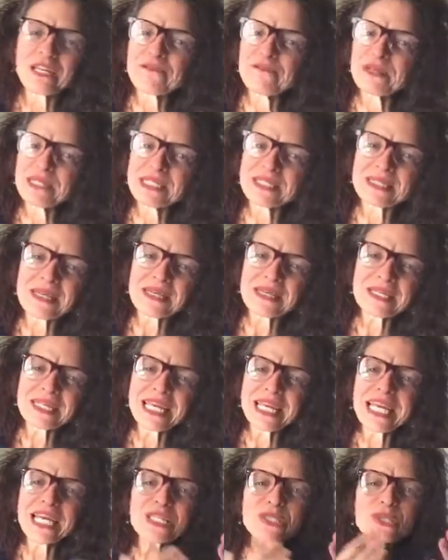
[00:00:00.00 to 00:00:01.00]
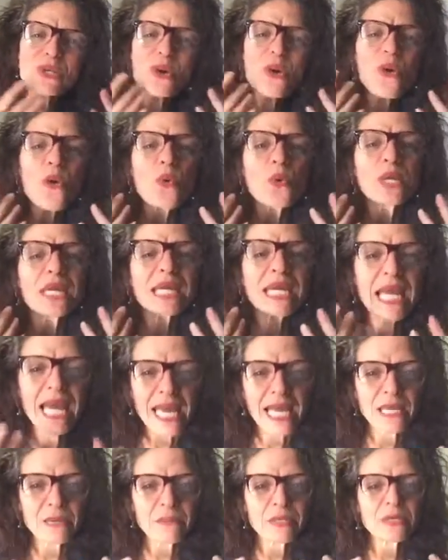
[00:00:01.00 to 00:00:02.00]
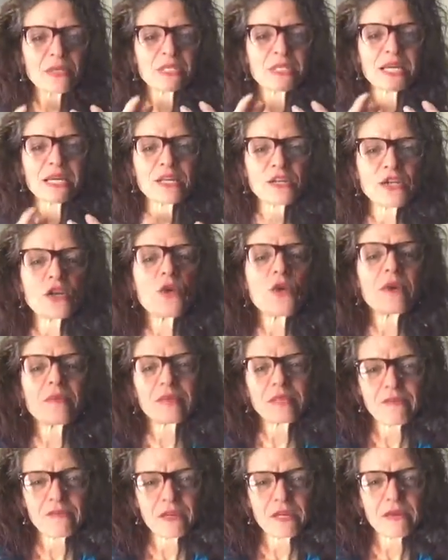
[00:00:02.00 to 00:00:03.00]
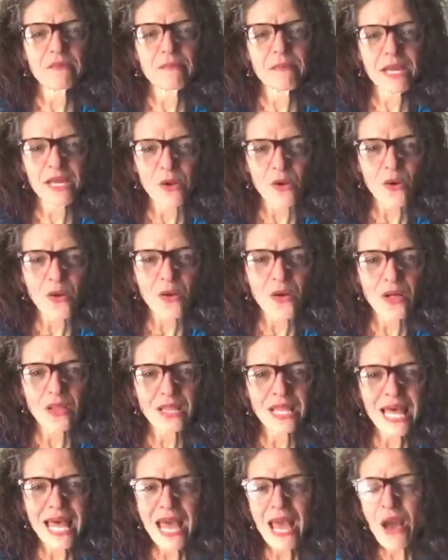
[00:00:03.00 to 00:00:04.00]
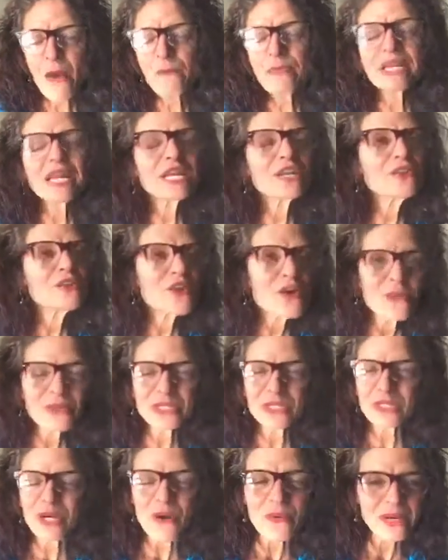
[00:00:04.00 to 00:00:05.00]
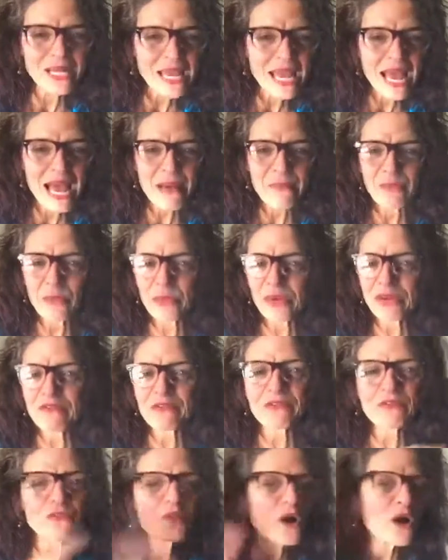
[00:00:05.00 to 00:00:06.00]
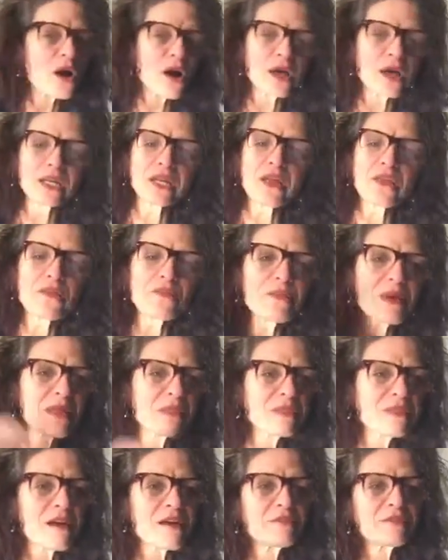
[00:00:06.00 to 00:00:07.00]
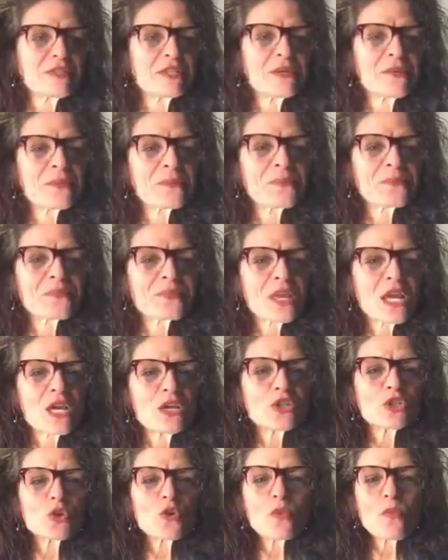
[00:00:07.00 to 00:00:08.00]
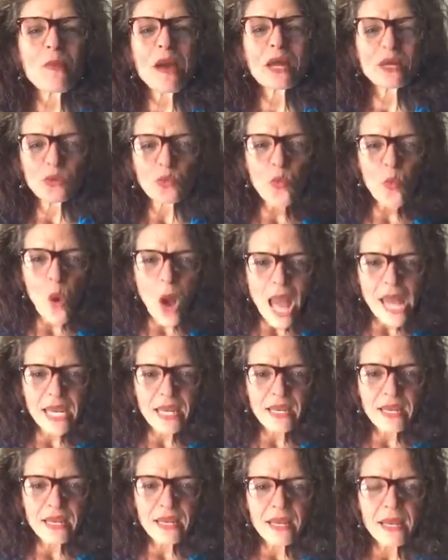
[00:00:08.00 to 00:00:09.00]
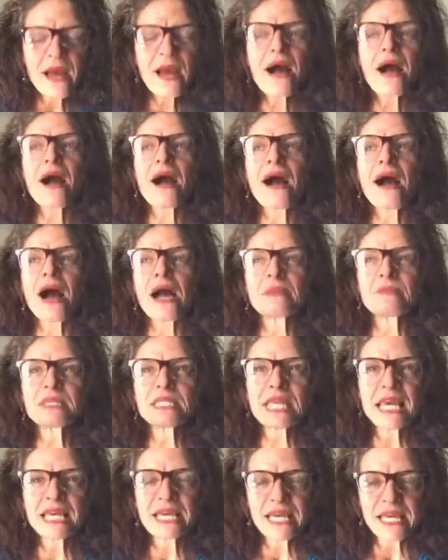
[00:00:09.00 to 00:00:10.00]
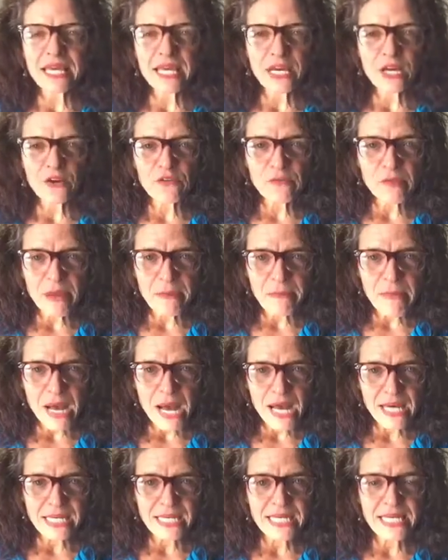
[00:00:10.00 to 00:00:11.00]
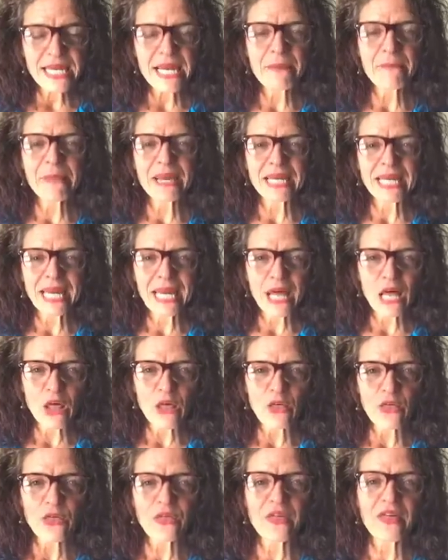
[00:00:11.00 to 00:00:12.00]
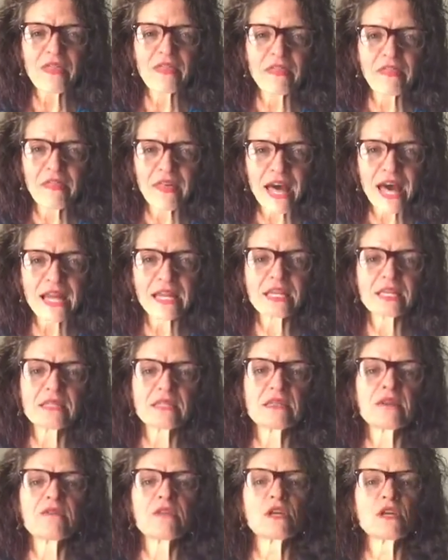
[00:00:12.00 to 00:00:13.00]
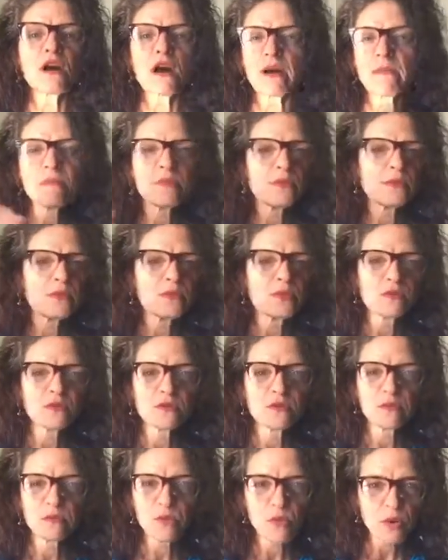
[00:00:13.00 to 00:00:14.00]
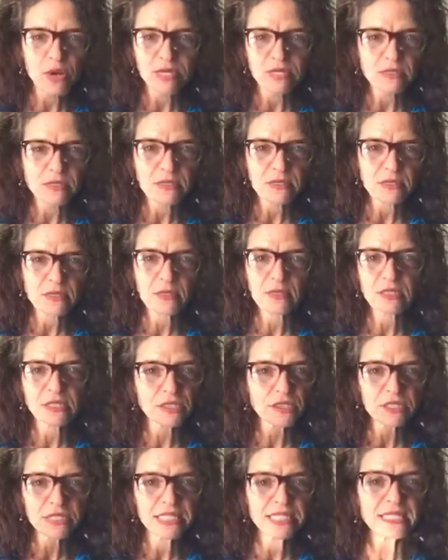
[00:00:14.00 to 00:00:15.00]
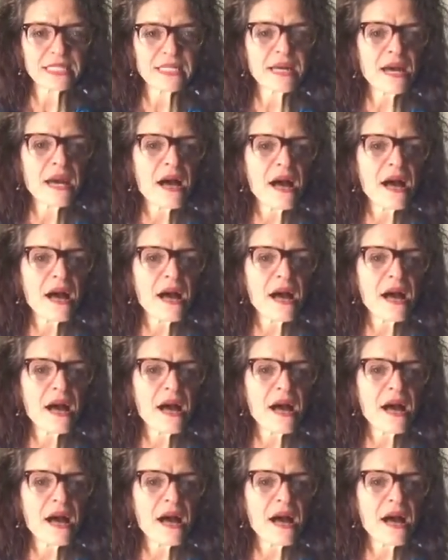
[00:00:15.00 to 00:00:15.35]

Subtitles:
And if it doesn't, it's okay because I know I'm giving it my all, but I know it's going to happen. We have another month left. So no matter what, I'm taking care of my body and my health, and that is of the utmost importance, clearly.